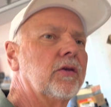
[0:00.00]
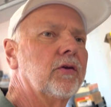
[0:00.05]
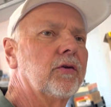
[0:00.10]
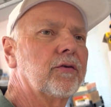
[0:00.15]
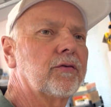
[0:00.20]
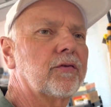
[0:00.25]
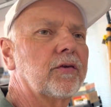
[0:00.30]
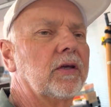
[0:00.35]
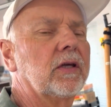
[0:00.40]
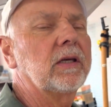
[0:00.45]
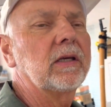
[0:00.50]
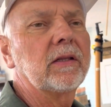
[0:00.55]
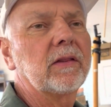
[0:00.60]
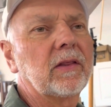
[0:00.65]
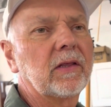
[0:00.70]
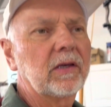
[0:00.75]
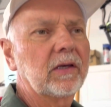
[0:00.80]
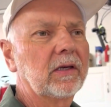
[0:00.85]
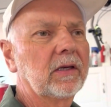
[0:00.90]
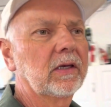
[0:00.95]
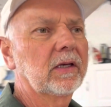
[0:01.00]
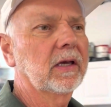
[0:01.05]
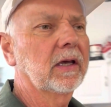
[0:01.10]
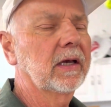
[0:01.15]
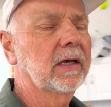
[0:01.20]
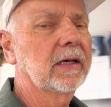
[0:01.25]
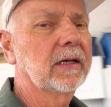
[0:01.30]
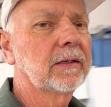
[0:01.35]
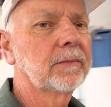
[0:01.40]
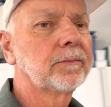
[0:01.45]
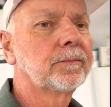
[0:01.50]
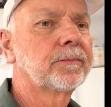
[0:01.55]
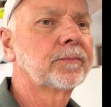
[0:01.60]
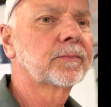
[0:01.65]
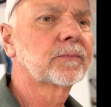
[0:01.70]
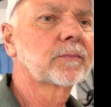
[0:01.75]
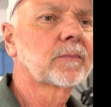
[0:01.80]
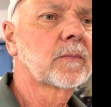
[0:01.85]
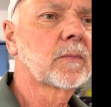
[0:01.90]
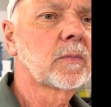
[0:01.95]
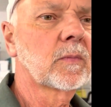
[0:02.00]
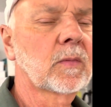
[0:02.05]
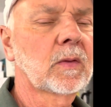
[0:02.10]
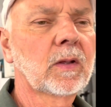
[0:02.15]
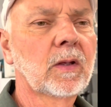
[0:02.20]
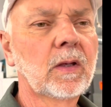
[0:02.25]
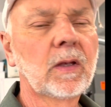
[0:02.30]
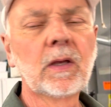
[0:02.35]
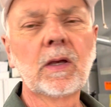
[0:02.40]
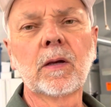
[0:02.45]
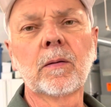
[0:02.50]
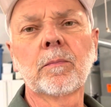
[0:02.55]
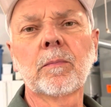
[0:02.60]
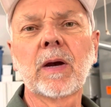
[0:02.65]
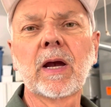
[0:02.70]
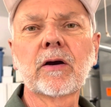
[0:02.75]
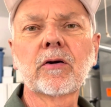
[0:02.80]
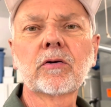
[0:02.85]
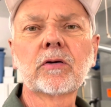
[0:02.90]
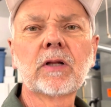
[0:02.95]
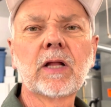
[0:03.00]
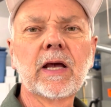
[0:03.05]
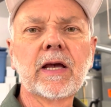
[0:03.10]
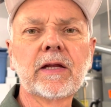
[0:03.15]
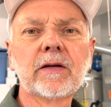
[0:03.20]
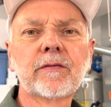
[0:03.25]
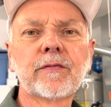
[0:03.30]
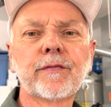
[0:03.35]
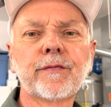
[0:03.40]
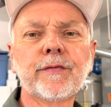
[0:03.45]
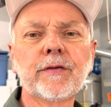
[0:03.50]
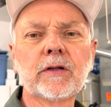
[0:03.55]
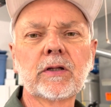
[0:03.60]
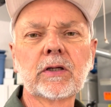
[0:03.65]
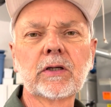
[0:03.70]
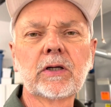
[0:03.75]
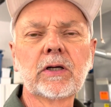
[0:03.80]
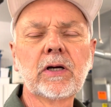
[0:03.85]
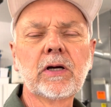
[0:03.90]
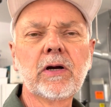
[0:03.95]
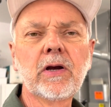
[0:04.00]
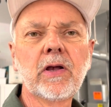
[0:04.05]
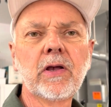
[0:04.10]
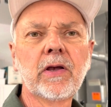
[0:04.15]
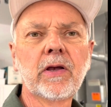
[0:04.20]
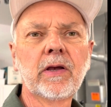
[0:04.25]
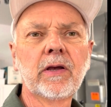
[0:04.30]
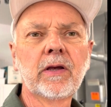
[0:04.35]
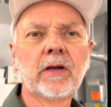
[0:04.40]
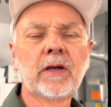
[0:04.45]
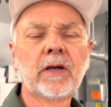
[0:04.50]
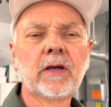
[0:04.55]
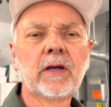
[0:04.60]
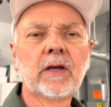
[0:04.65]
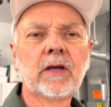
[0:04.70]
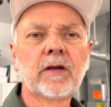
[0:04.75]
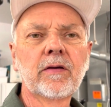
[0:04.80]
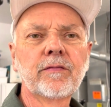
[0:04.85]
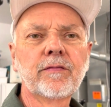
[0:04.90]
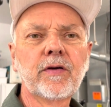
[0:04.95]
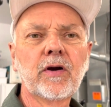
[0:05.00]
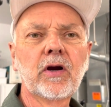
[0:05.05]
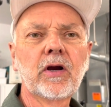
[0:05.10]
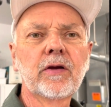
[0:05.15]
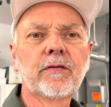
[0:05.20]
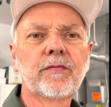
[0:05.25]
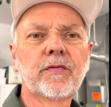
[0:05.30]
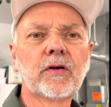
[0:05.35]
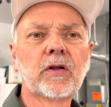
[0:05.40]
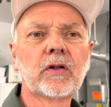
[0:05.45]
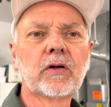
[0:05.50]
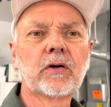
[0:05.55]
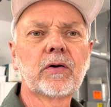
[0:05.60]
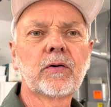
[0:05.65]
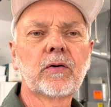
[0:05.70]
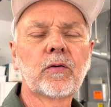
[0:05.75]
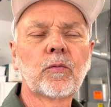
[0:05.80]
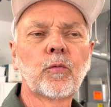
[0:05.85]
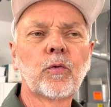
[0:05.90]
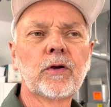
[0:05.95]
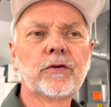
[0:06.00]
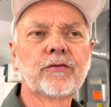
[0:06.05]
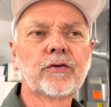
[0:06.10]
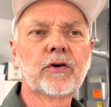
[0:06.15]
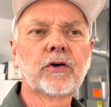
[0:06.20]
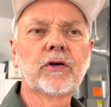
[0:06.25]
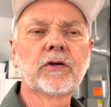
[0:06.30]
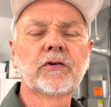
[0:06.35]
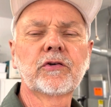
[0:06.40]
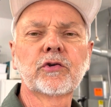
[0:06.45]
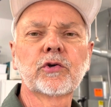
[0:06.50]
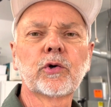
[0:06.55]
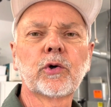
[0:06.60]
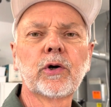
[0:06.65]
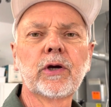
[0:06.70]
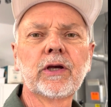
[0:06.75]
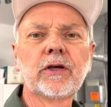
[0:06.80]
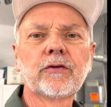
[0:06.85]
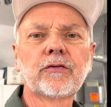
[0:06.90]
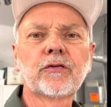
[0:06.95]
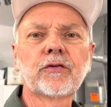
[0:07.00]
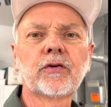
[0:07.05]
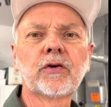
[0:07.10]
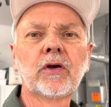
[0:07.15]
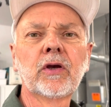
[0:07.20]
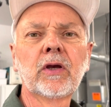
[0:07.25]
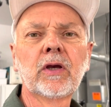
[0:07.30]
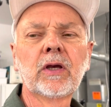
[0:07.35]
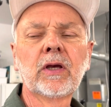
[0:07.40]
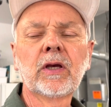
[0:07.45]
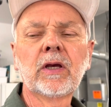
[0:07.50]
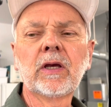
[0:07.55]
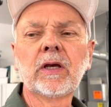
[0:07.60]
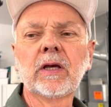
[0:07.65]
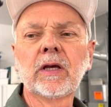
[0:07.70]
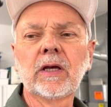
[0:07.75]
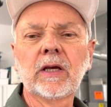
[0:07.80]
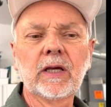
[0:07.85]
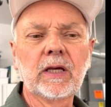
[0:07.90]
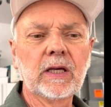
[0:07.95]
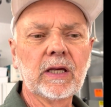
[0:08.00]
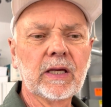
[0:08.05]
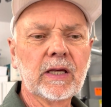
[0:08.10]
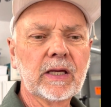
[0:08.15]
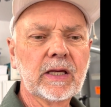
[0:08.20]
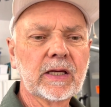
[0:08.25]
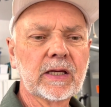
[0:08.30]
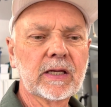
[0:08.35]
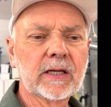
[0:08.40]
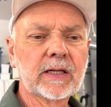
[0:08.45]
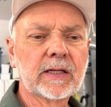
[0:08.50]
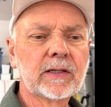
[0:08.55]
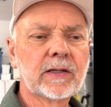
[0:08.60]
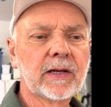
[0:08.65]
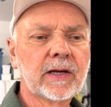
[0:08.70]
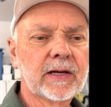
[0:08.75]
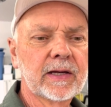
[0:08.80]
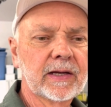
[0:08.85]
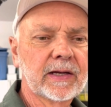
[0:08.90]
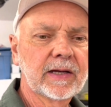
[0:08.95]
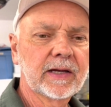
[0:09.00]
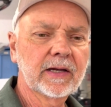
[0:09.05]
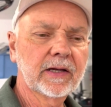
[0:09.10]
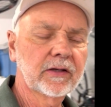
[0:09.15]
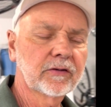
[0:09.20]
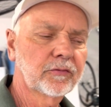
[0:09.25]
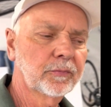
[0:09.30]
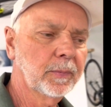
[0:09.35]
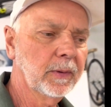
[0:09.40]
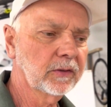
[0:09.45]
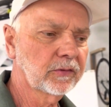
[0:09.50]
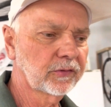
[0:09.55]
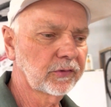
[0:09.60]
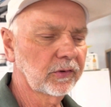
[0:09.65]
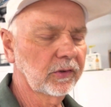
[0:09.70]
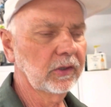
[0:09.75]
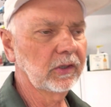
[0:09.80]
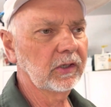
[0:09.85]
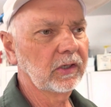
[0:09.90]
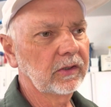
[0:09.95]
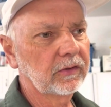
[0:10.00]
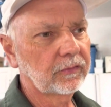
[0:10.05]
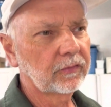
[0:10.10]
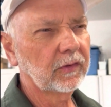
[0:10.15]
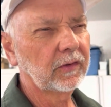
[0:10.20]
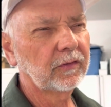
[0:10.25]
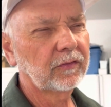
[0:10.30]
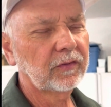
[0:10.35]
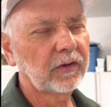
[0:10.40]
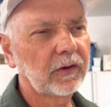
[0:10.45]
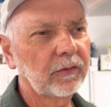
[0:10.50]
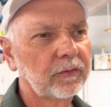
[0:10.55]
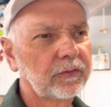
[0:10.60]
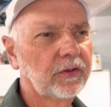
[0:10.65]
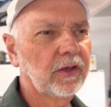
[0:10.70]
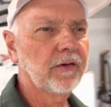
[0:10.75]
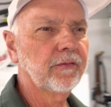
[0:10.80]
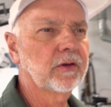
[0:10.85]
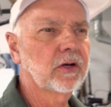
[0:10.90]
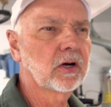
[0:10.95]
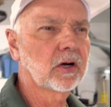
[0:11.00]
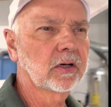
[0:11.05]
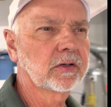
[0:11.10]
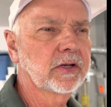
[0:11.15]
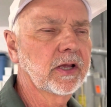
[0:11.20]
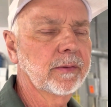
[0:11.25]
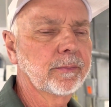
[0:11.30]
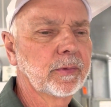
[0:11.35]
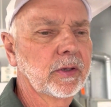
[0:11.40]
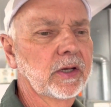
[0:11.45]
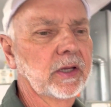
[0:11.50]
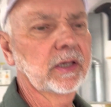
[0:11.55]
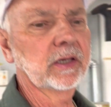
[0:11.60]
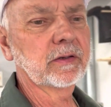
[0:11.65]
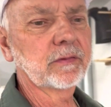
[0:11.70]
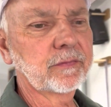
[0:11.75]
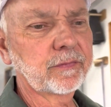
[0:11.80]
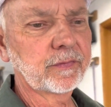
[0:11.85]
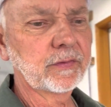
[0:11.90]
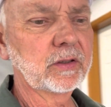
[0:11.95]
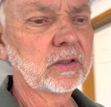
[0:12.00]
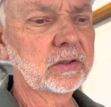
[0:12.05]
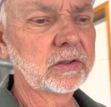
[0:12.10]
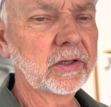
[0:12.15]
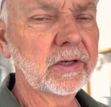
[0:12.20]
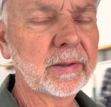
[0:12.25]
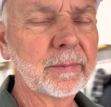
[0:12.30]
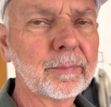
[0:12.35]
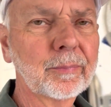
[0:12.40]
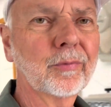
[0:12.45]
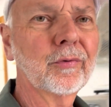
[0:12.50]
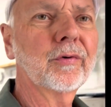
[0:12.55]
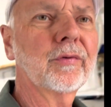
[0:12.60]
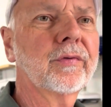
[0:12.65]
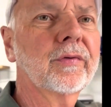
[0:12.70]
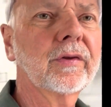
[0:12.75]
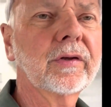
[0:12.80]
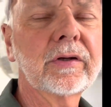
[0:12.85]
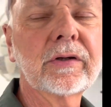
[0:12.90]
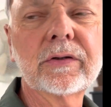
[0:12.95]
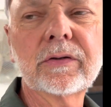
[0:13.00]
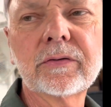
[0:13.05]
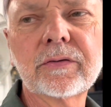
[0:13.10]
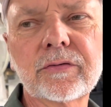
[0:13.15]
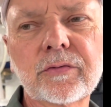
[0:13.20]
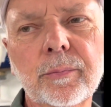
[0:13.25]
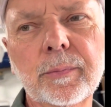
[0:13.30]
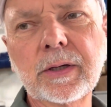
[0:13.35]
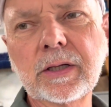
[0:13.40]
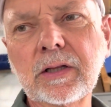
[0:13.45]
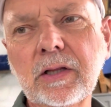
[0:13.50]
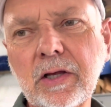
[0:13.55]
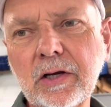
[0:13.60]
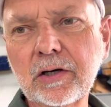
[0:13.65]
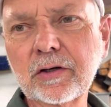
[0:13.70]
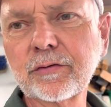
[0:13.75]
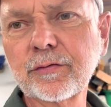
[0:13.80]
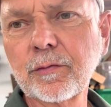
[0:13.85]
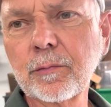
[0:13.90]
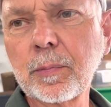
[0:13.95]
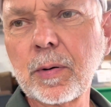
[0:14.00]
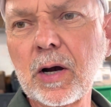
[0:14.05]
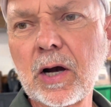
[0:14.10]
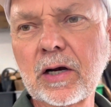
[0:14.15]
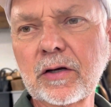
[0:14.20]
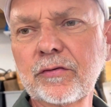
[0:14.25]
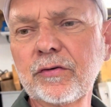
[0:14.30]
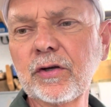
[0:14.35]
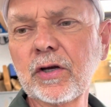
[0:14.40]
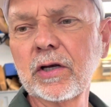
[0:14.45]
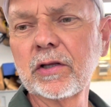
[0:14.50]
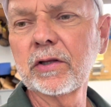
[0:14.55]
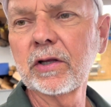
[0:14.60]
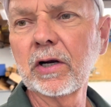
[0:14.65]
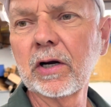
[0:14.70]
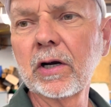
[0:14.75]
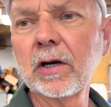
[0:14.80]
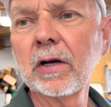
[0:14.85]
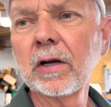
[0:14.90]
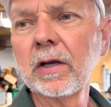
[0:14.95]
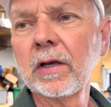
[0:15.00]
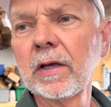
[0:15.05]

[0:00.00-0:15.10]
using the uh, um, microlite filler, fairing filler was a good choice. And uh, especially since I was having a hard time getting it filled up with so many layers of epoxy on there.